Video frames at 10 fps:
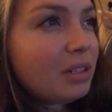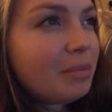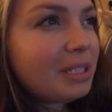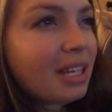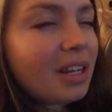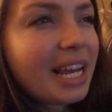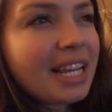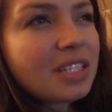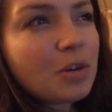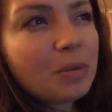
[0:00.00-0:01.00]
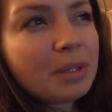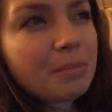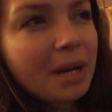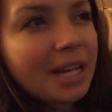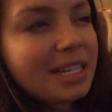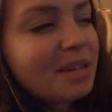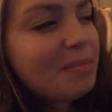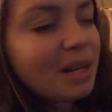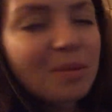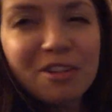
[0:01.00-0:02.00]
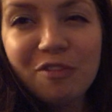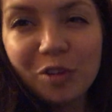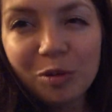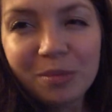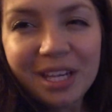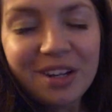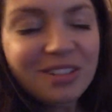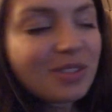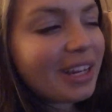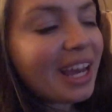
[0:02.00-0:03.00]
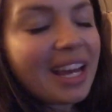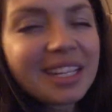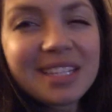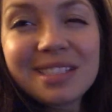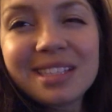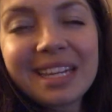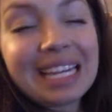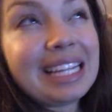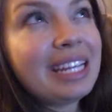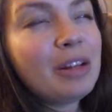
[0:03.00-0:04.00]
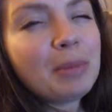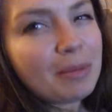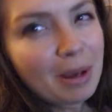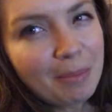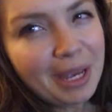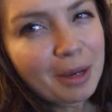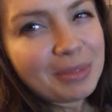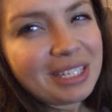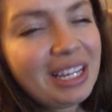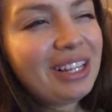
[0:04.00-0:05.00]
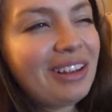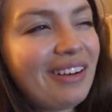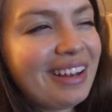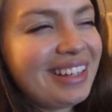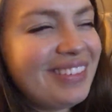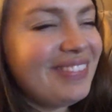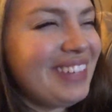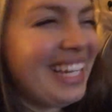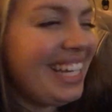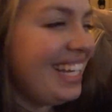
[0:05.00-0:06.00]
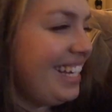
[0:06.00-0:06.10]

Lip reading: I mean, I guess I don't really mind it, but I want to film later, so I kind of need like a little bit of my makeup still on me.